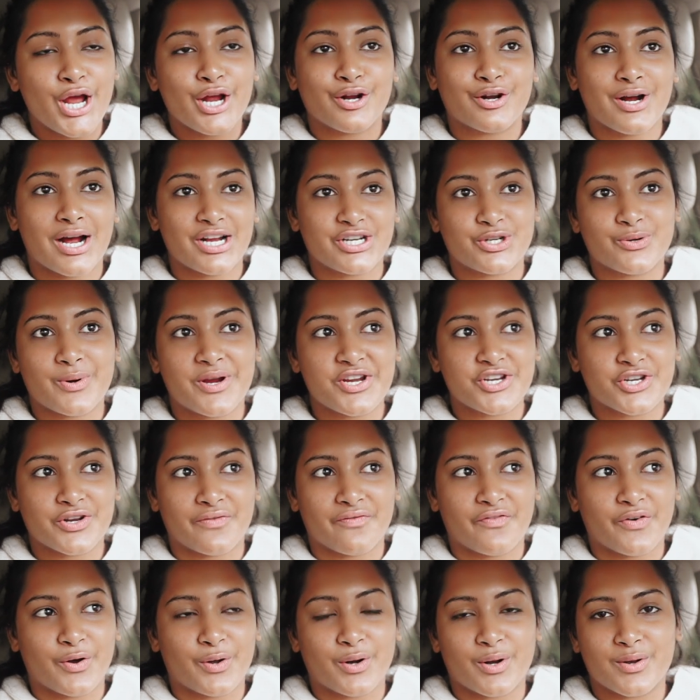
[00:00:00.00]
graduation
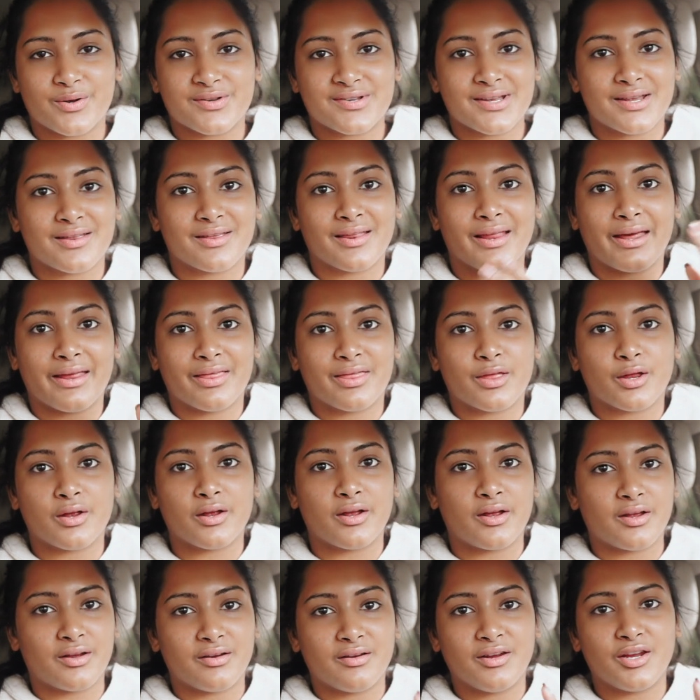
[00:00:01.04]
photos and like
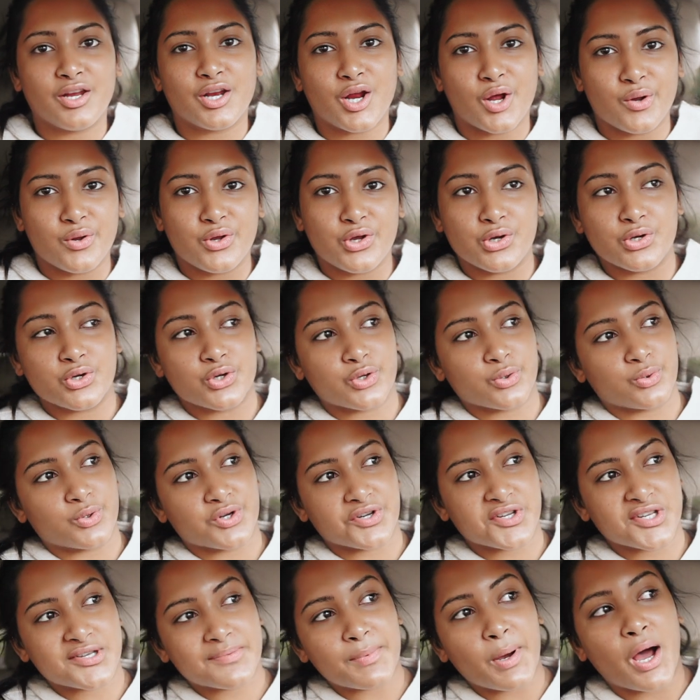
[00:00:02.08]
the you know, usual
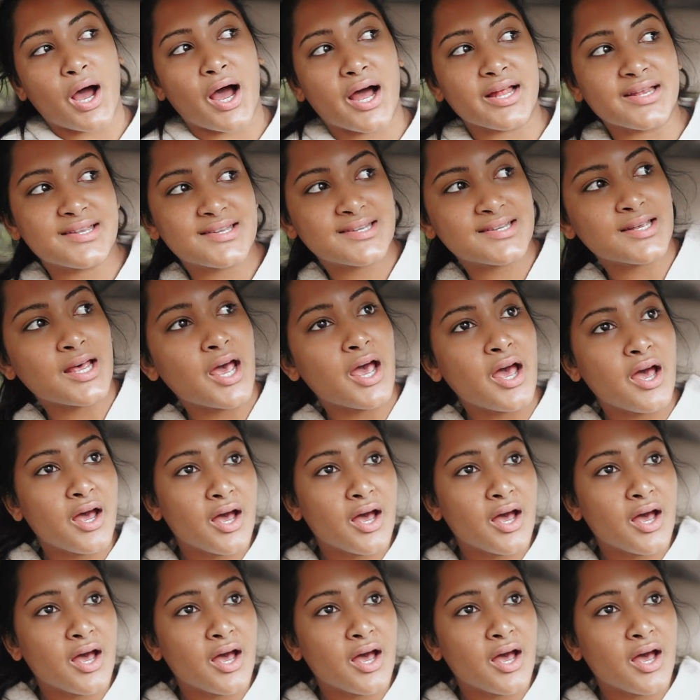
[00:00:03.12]
spots.